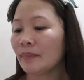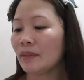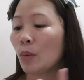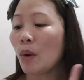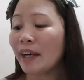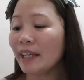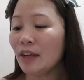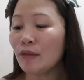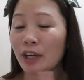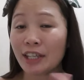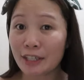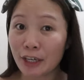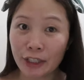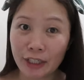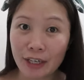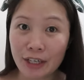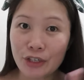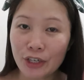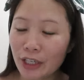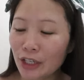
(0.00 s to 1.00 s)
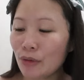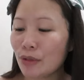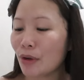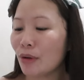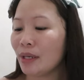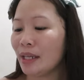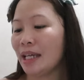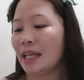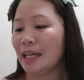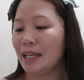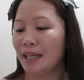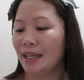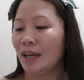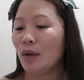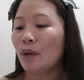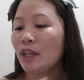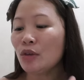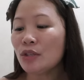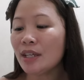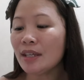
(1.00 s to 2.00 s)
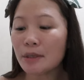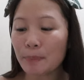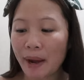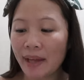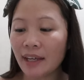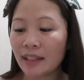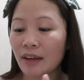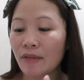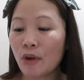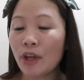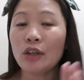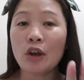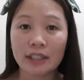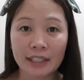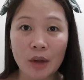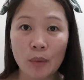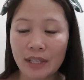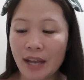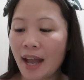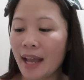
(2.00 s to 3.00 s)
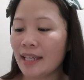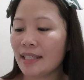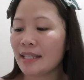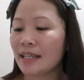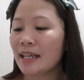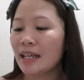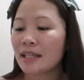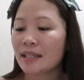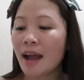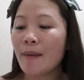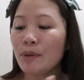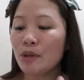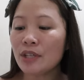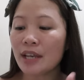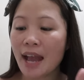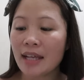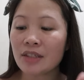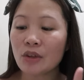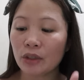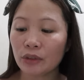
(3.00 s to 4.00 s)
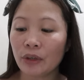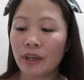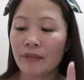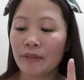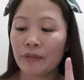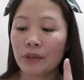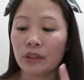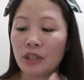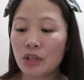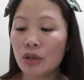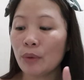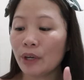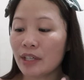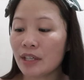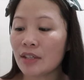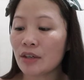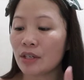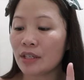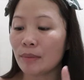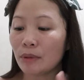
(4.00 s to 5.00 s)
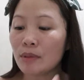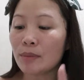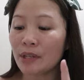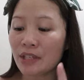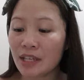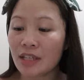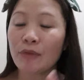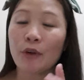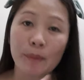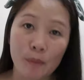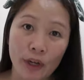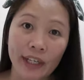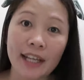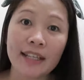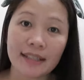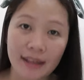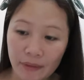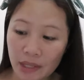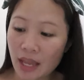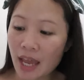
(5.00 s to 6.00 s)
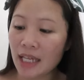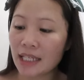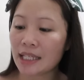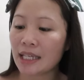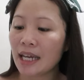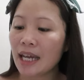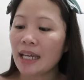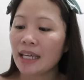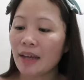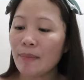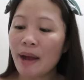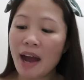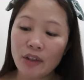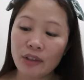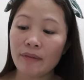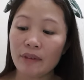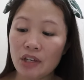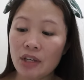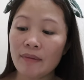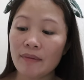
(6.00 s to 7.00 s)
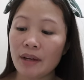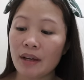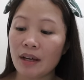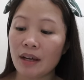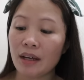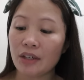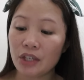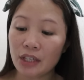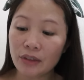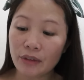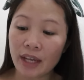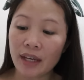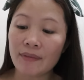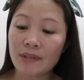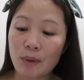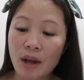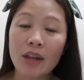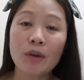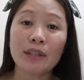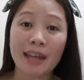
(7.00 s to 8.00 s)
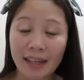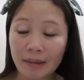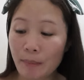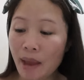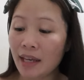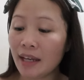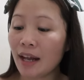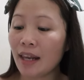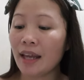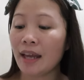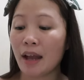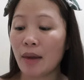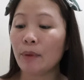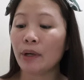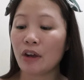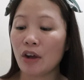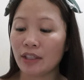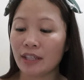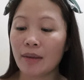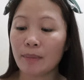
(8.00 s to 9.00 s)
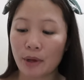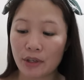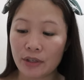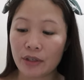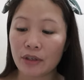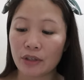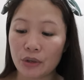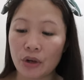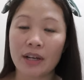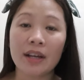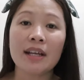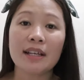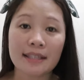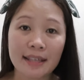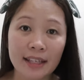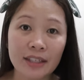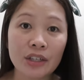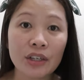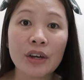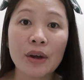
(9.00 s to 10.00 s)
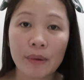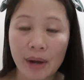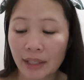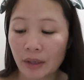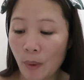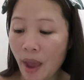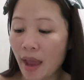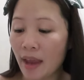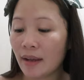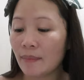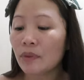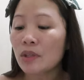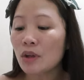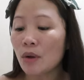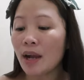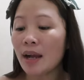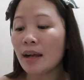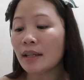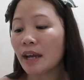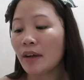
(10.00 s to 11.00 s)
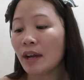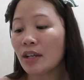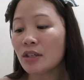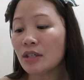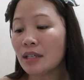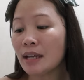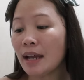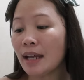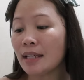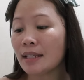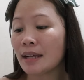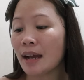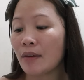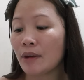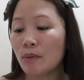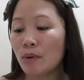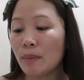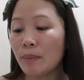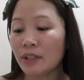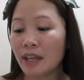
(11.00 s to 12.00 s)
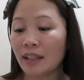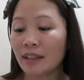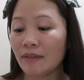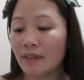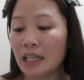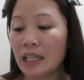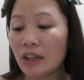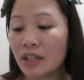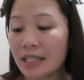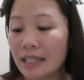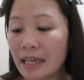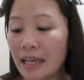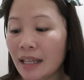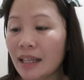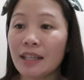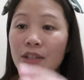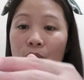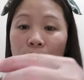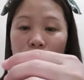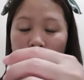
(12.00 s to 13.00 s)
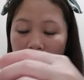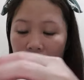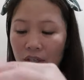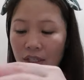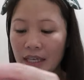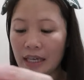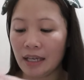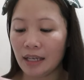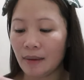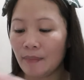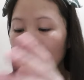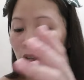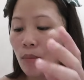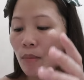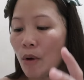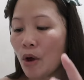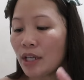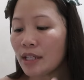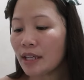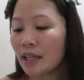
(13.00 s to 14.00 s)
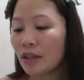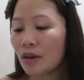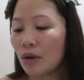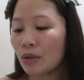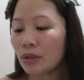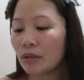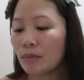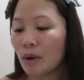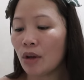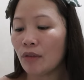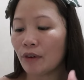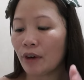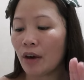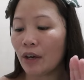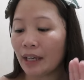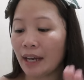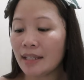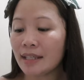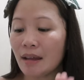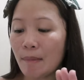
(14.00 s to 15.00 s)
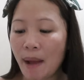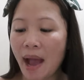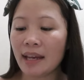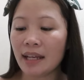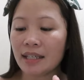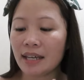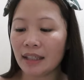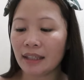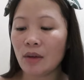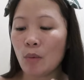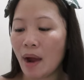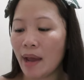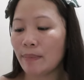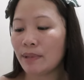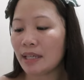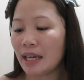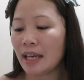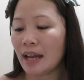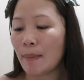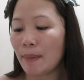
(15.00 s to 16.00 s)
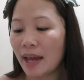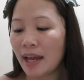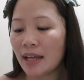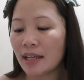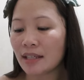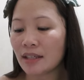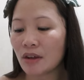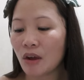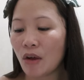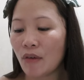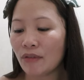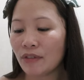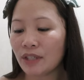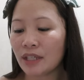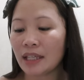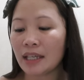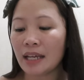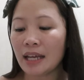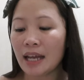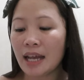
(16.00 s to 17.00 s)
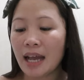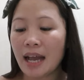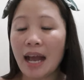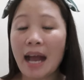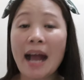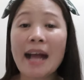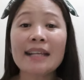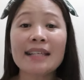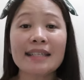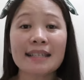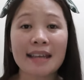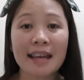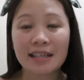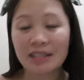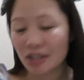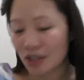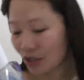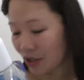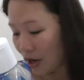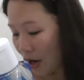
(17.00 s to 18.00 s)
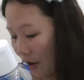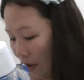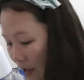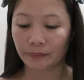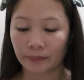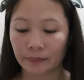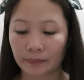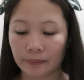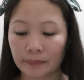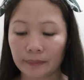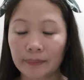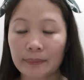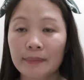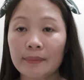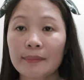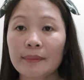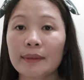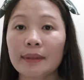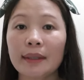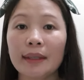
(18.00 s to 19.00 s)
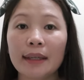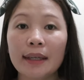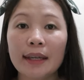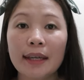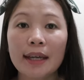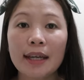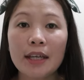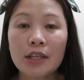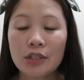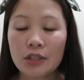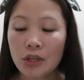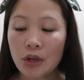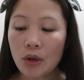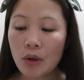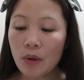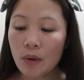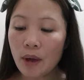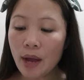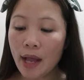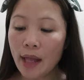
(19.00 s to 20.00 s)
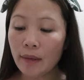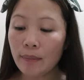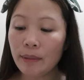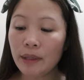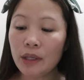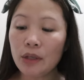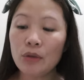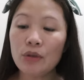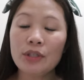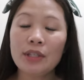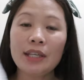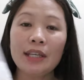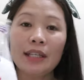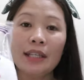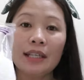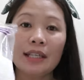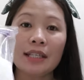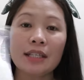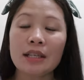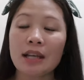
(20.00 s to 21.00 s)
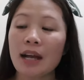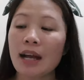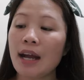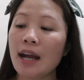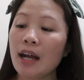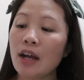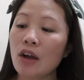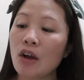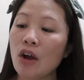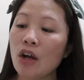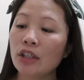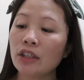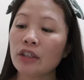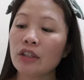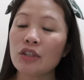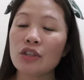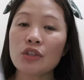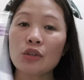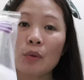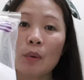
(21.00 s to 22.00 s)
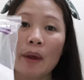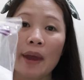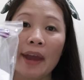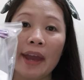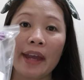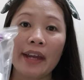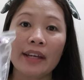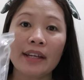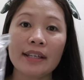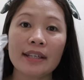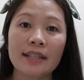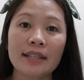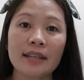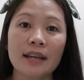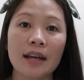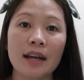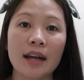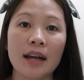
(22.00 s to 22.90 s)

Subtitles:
Warning for external use only. When using this product, avoid contact with eyes. Stop use and ask doctor if condition worsens or symptoms persist for more than 7 days. Keep out of reach of children. If swallowed, get medical help or contact poison control center right away. So, ang directions niya is remove protective inner seal. So, yung inner seal, moisten cotton ball or cleansing pad and gently wipe skin. Apply as often as necessary. So, I'll be using this cotton squares.